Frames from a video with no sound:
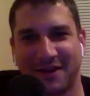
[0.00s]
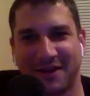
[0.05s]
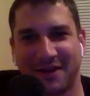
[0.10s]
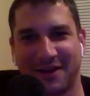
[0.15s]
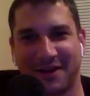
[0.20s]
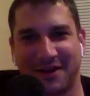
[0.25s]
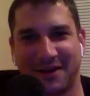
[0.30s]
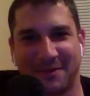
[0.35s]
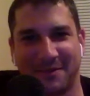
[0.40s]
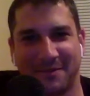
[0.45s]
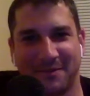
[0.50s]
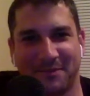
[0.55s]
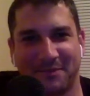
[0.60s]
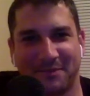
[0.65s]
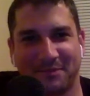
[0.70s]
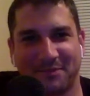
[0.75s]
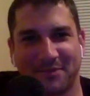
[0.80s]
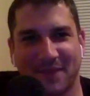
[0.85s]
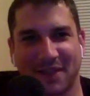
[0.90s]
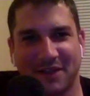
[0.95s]
Um,
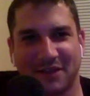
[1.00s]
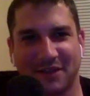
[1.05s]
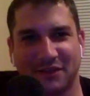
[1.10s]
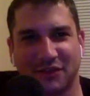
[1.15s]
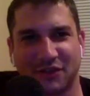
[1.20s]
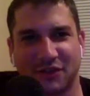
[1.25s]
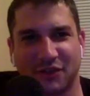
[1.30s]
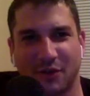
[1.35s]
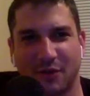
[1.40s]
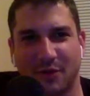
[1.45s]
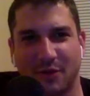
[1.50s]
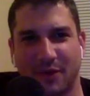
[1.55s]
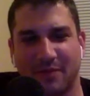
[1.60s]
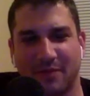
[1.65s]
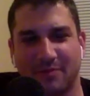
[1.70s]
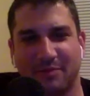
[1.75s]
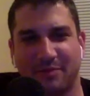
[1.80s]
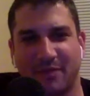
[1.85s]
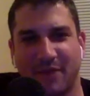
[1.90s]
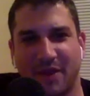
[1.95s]
so
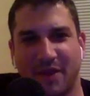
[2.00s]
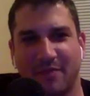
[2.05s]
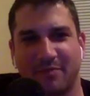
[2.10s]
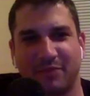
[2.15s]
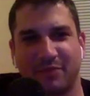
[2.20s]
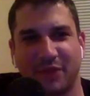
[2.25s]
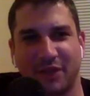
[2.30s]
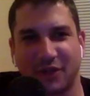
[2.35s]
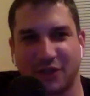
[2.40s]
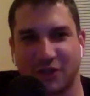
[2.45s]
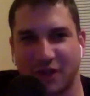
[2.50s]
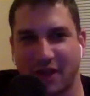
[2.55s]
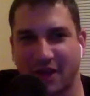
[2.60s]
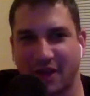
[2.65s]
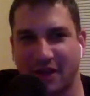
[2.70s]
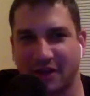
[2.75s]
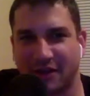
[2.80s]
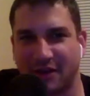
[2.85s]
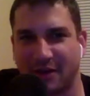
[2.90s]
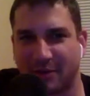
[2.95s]
in
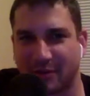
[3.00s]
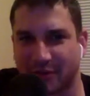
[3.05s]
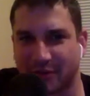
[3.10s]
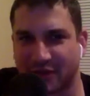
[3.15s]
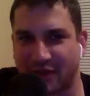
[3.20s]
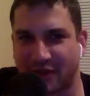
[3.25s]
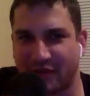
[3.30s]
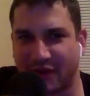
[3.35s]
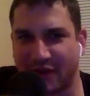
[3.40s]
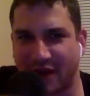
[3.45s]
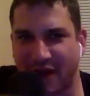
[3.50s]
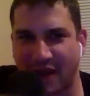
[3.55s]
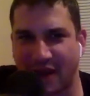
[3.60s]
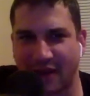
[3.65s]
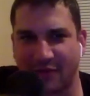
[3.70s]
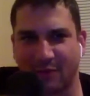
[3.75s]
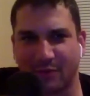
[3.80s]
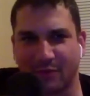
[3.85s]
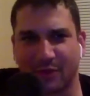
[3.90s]
Bloodshot number 7 and 8,